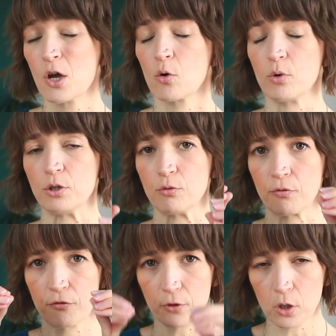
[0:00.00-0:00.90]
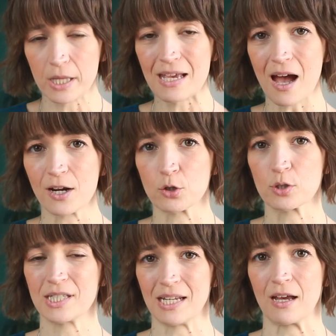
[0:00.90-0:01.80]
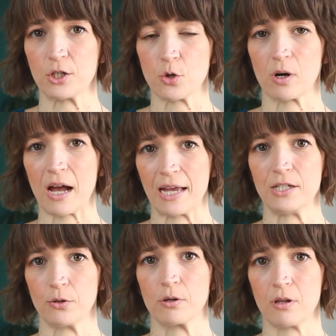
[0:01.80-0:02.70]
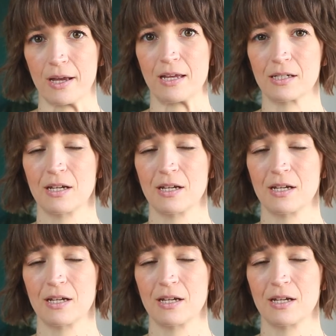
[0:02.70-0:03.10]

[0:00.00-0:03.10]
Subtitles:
when you fully understand your ideal client.